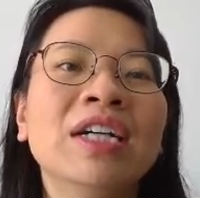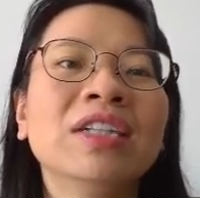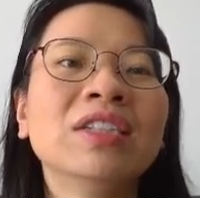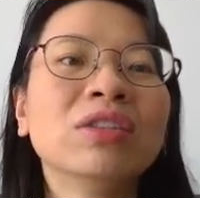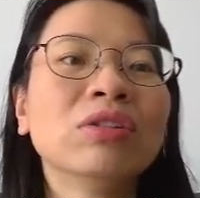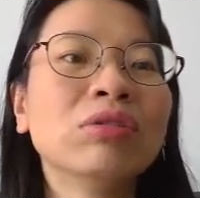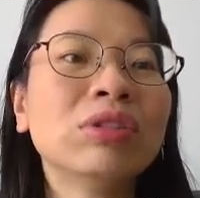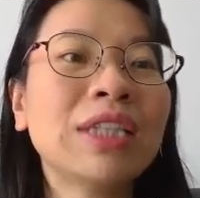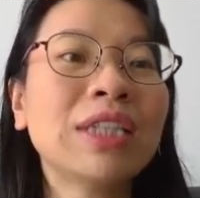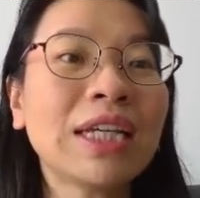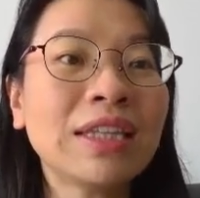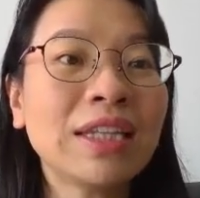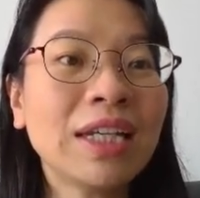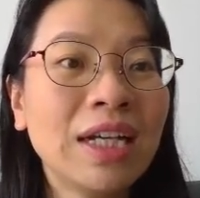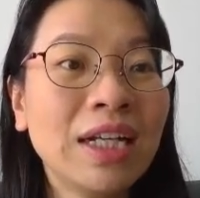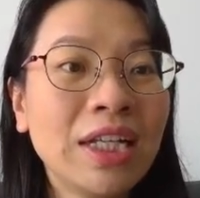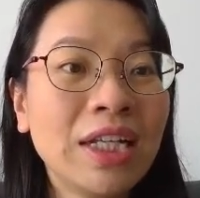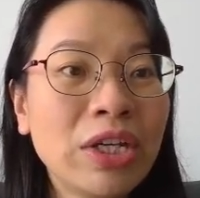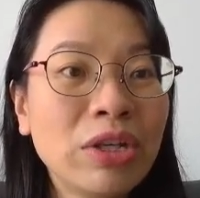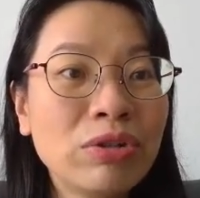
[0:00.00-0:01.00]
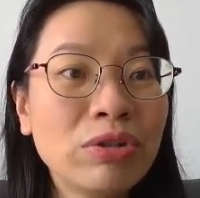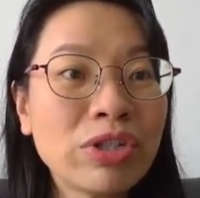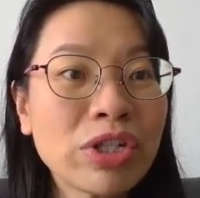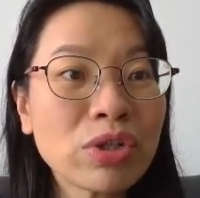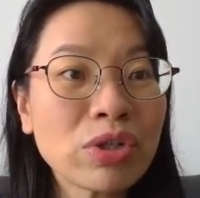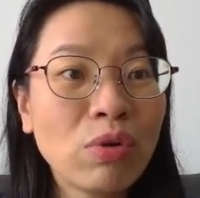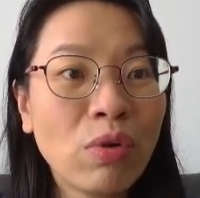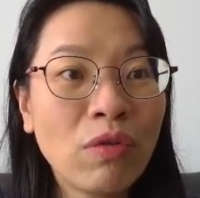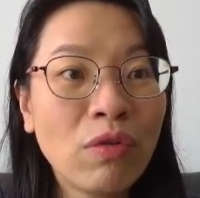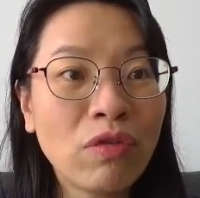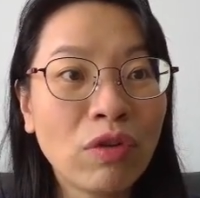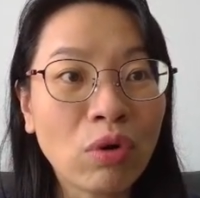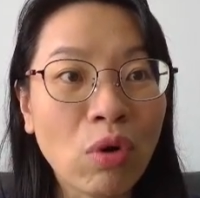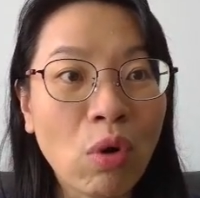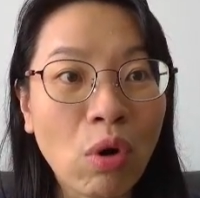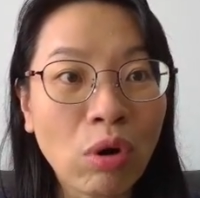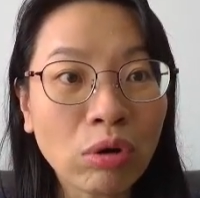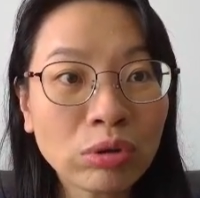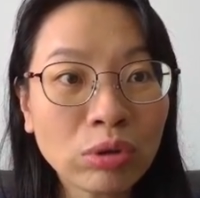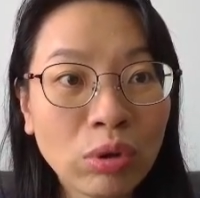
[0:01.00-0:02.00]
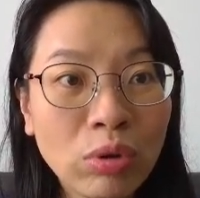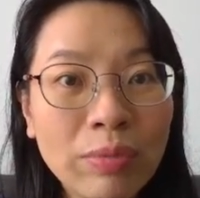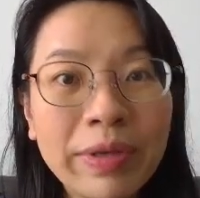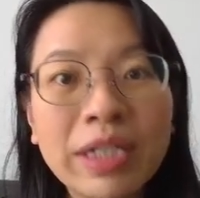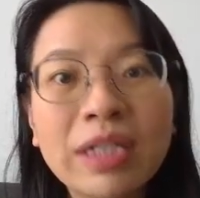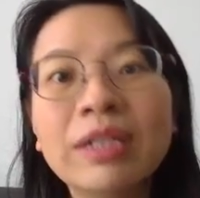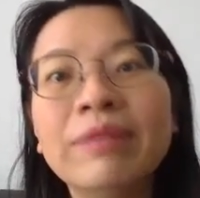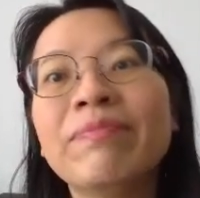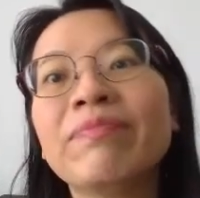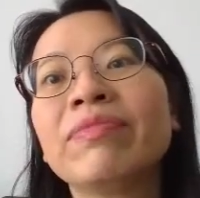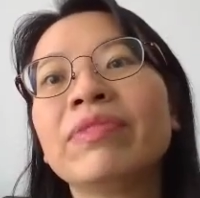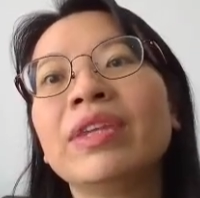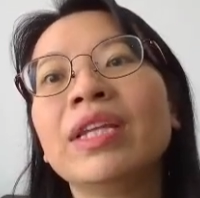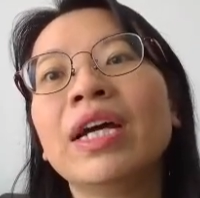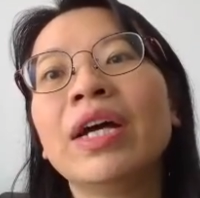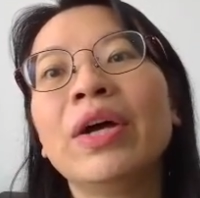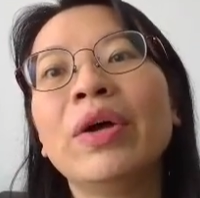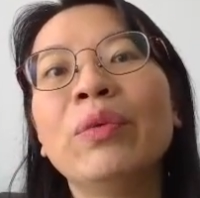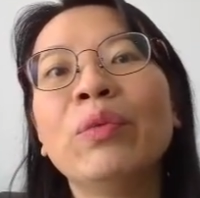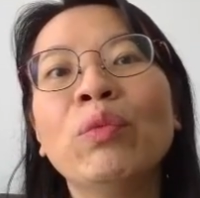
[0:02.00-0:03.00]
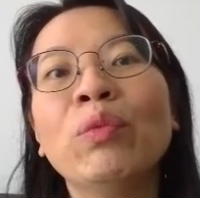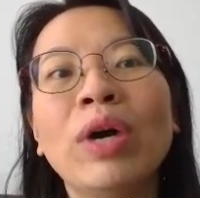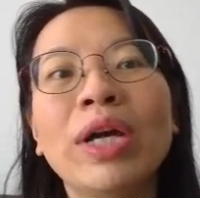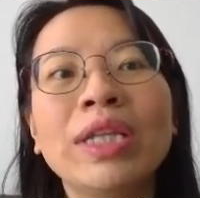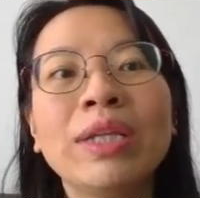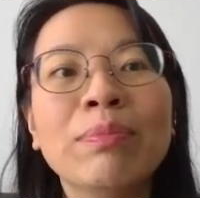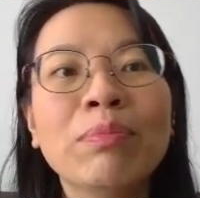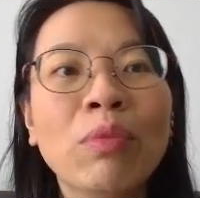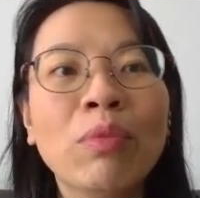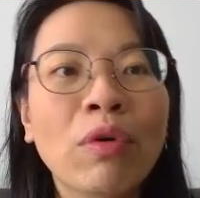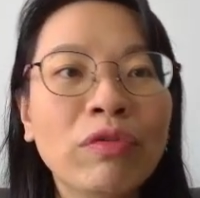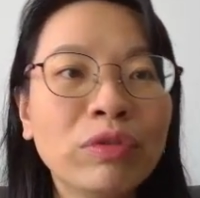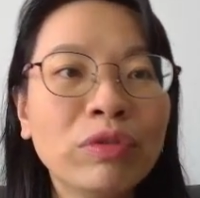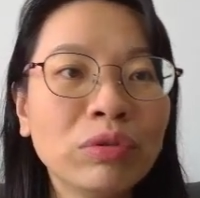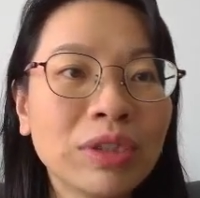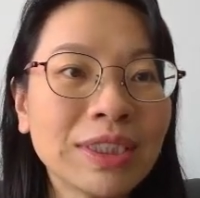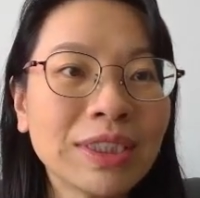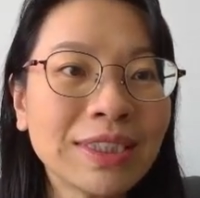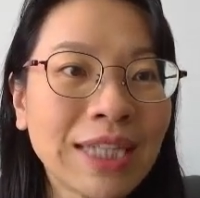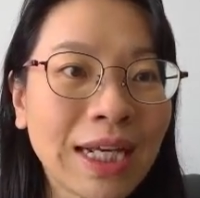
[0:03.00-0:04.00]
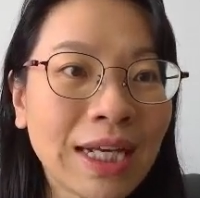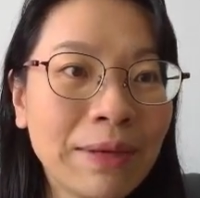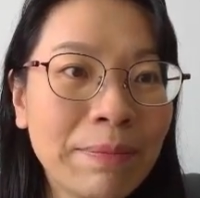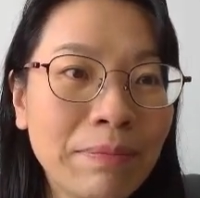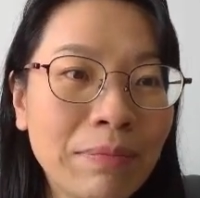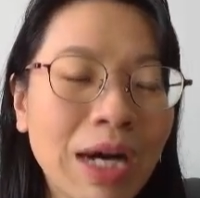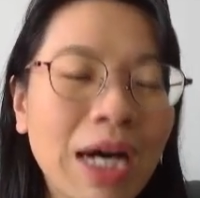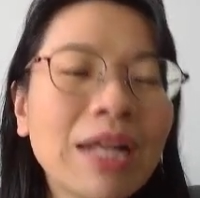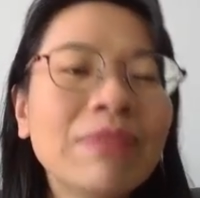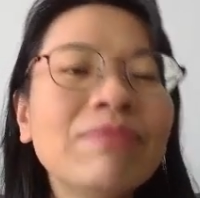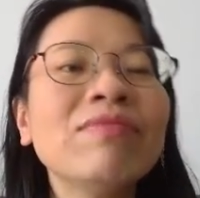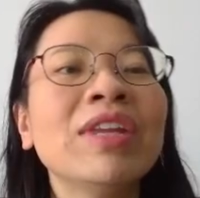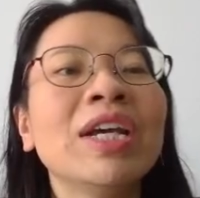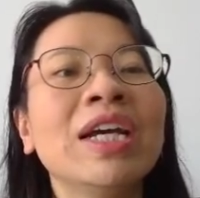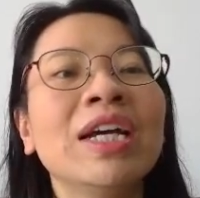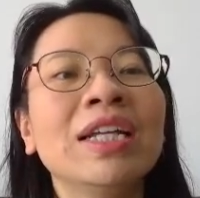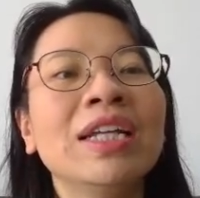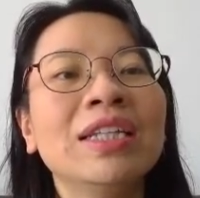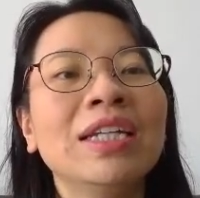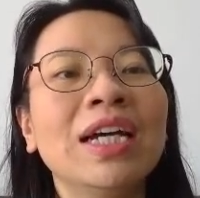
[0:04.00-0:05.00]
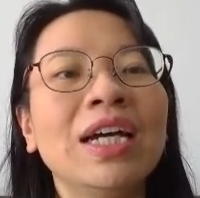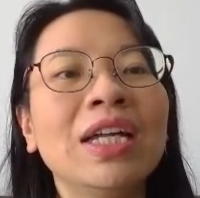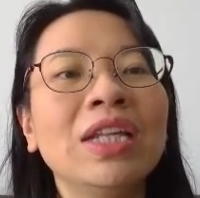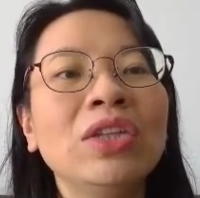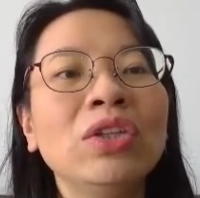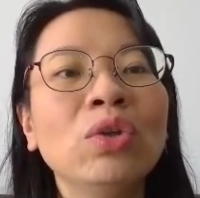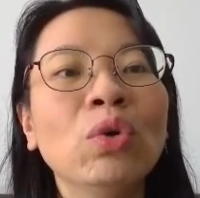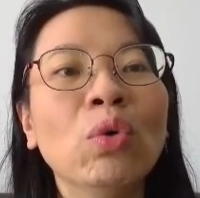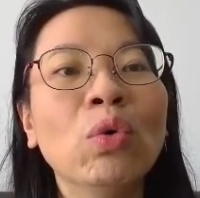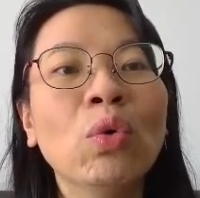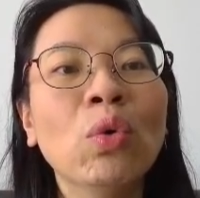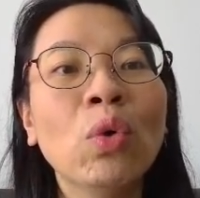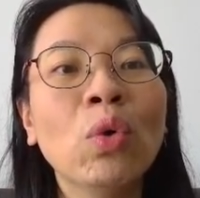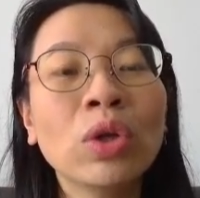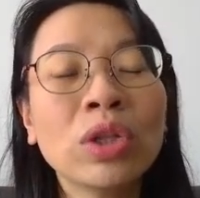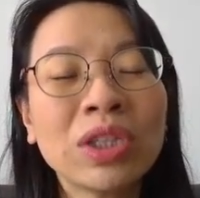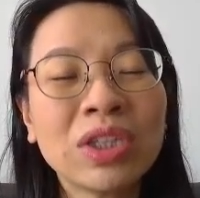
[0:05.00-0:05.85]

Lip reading: So technically, you just go for October. Then when you move to the second month, then you